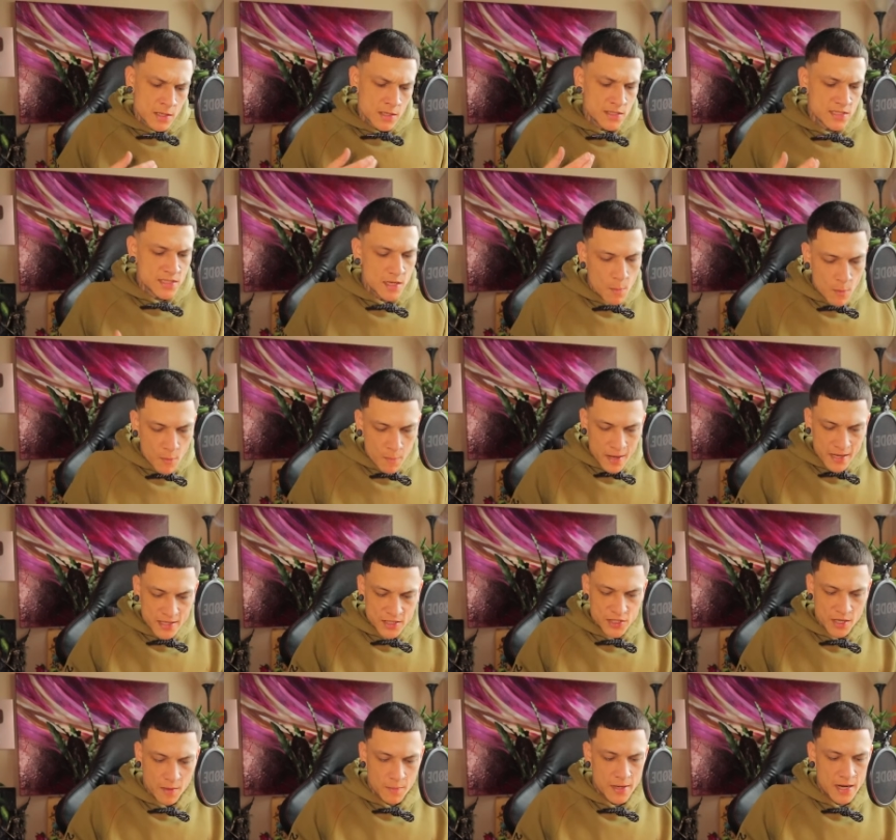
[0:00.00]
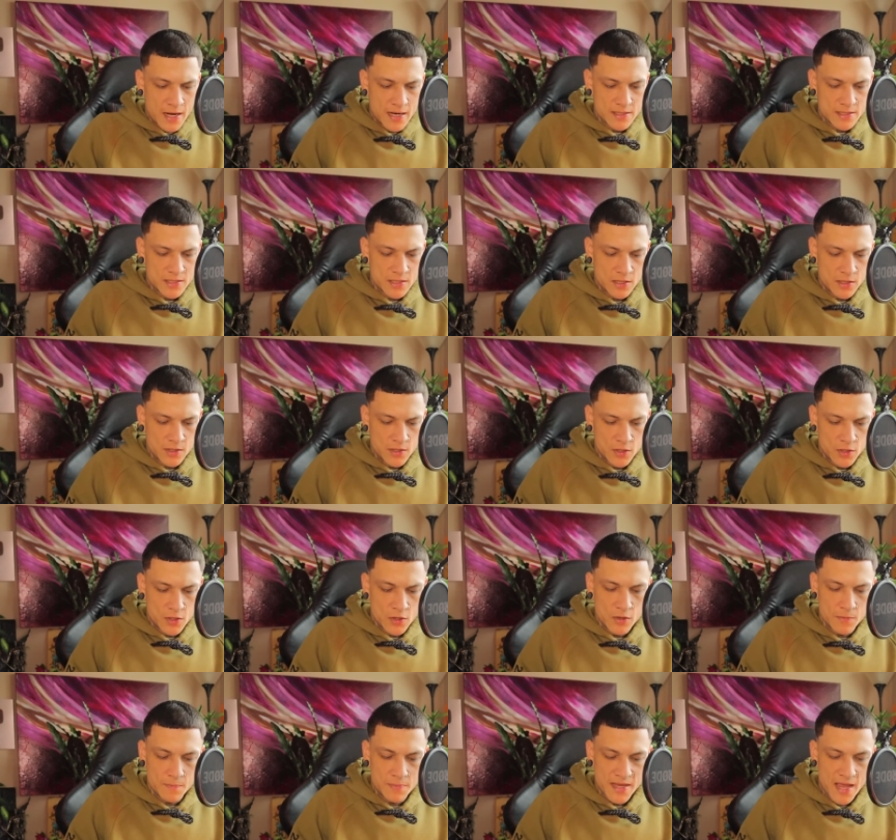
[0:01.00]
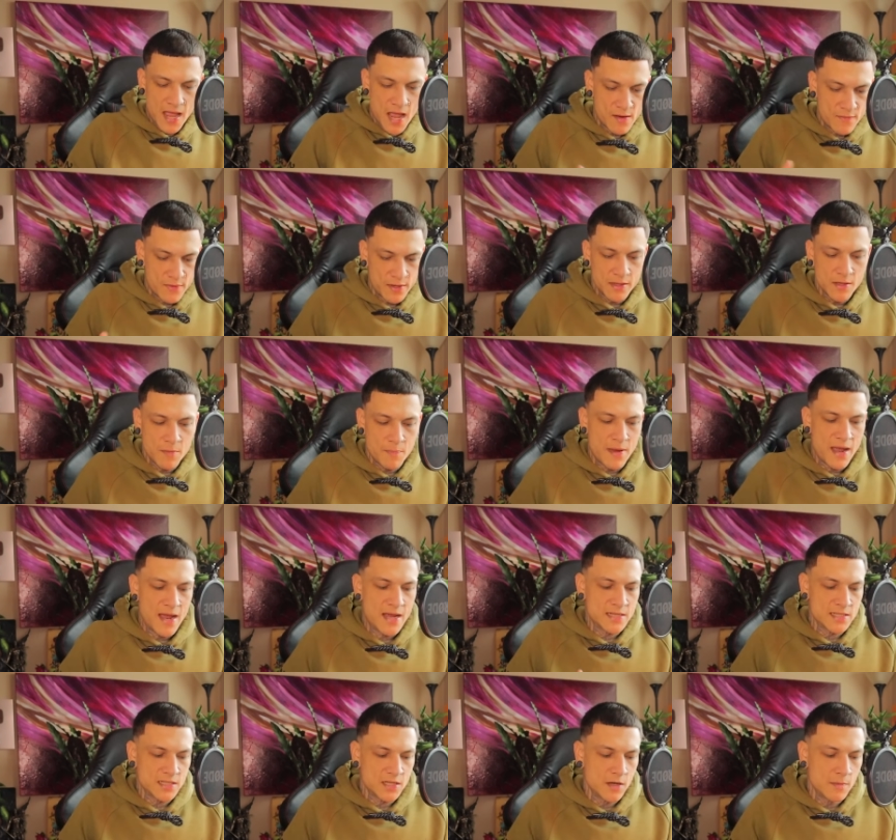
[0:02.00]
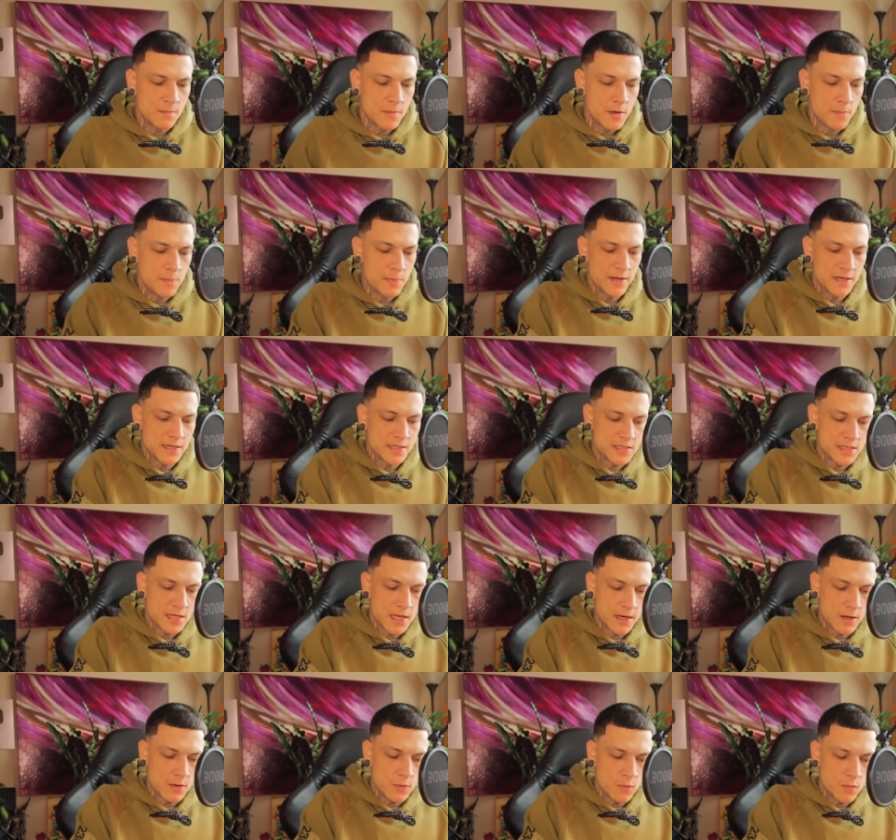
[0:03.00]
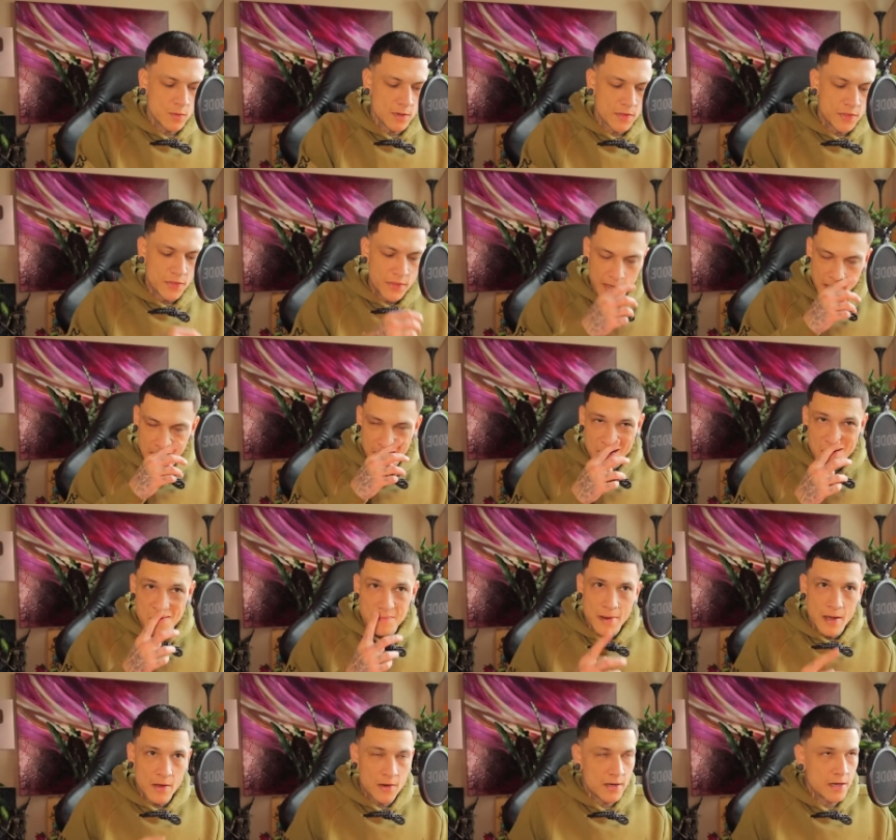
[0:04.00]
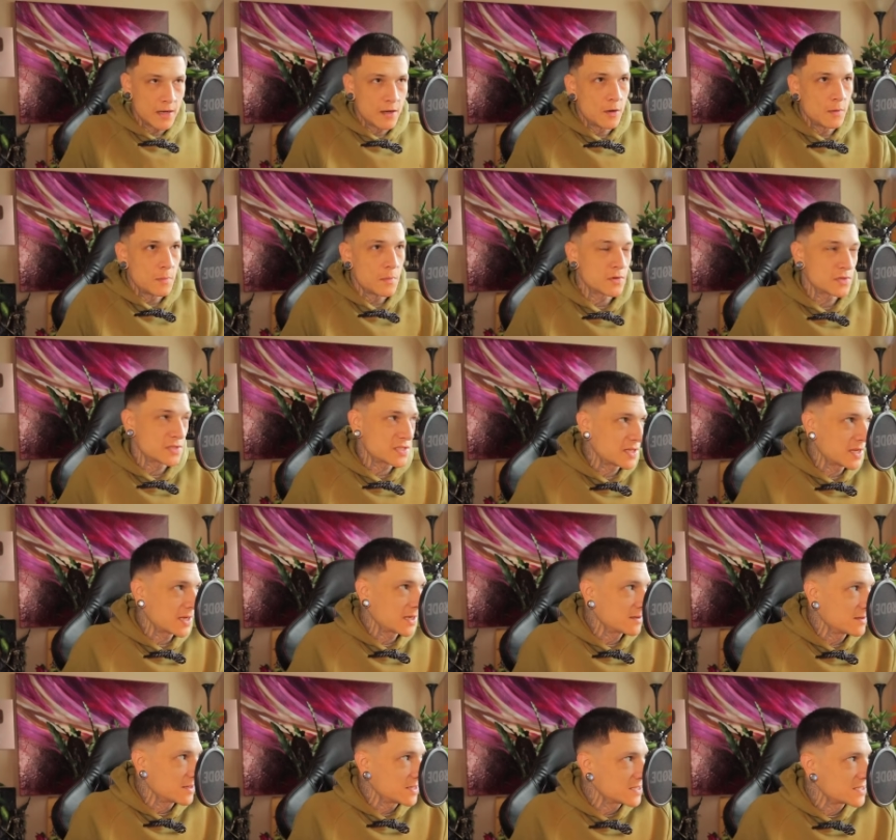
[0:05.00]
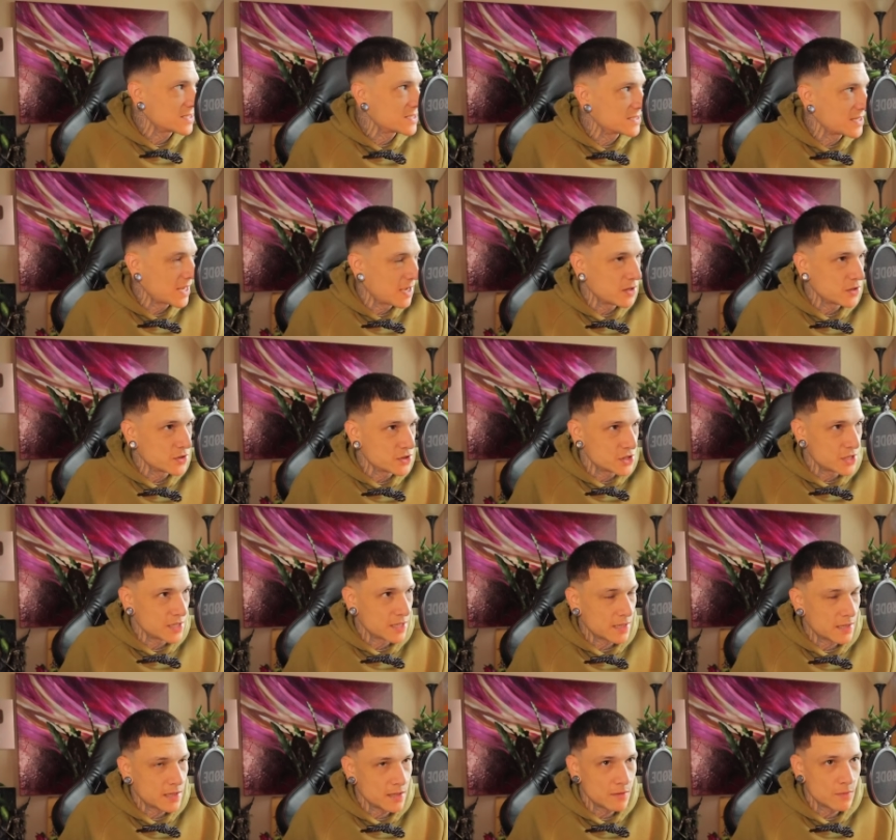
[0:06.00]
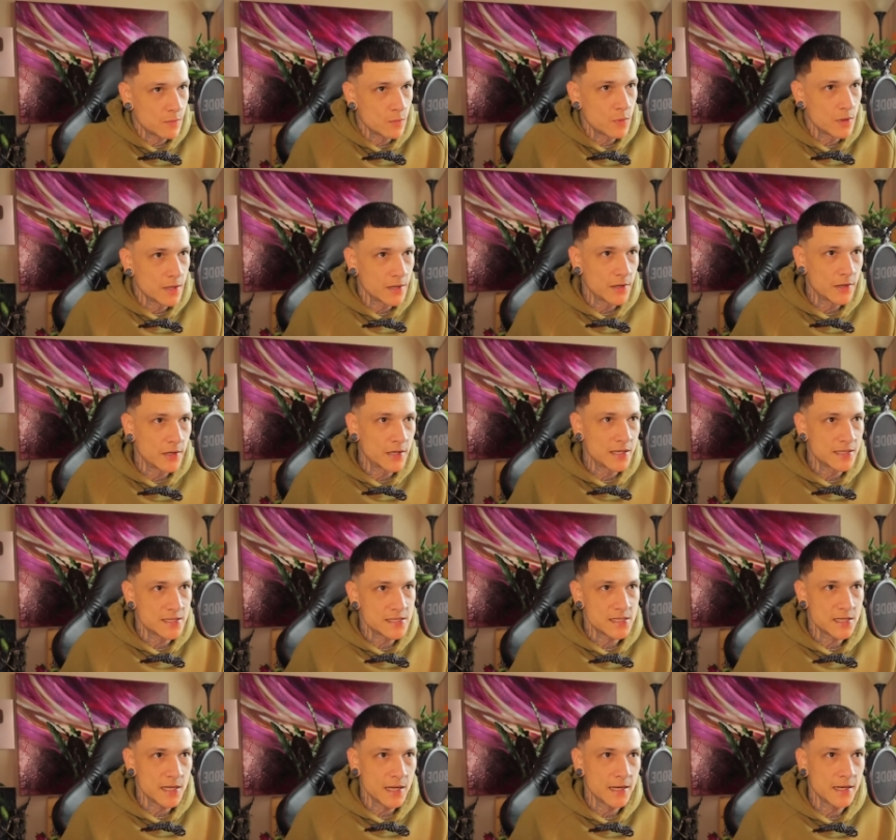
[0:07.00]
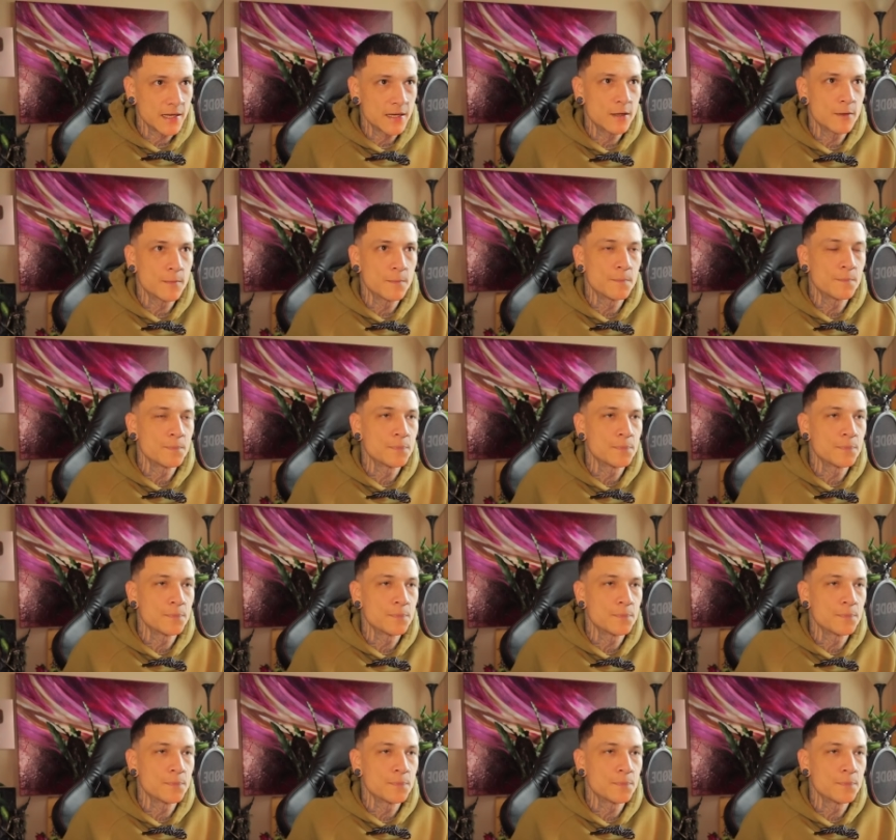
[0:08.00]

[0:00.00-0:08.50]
some of my Geminis could be having the past come up, and it's like we're thinking about it almost like nostalgic, where it's like,